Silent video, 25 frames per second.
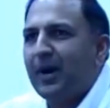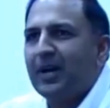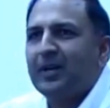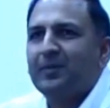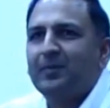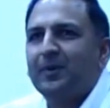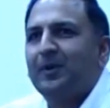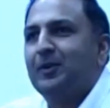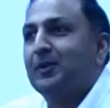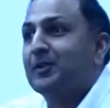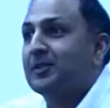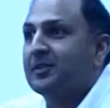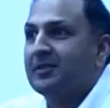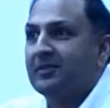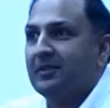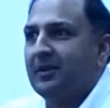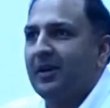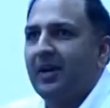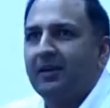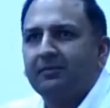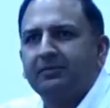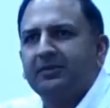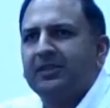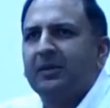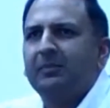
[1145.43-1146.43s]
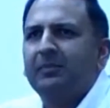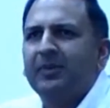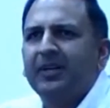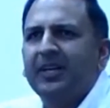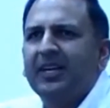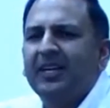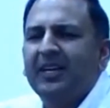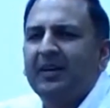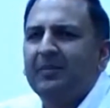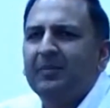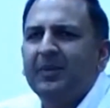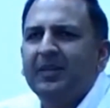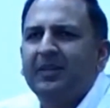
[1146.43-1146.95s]
but because
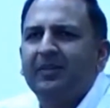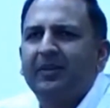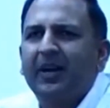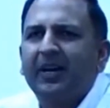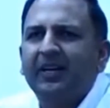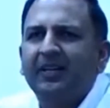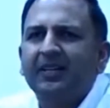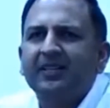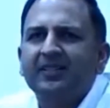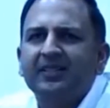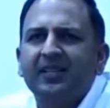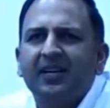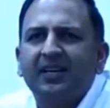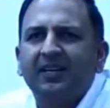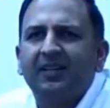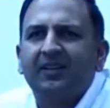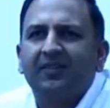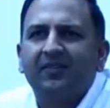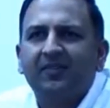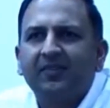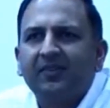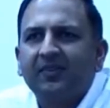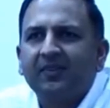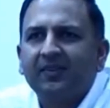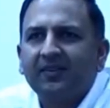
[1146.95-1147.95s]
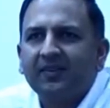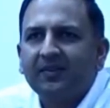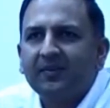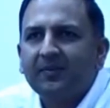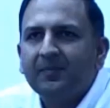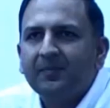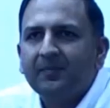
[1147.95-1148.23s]
somebody gave me the right incentives.